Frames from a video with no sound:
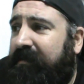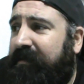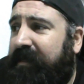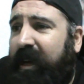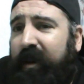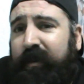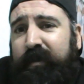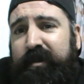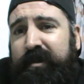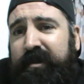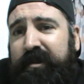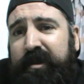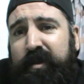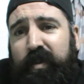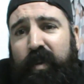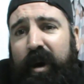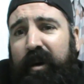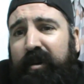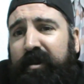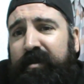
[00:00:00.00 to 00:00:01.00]
that was
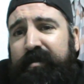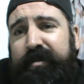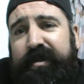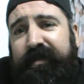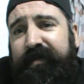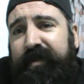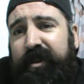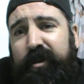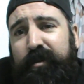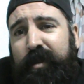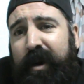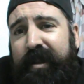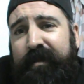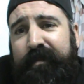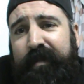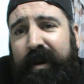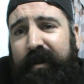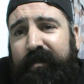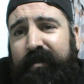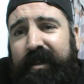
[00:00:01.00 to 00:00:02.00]
welcome to view by the
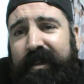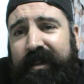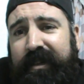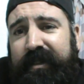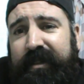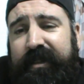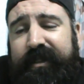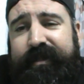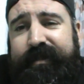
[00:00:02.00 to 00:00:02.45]
public.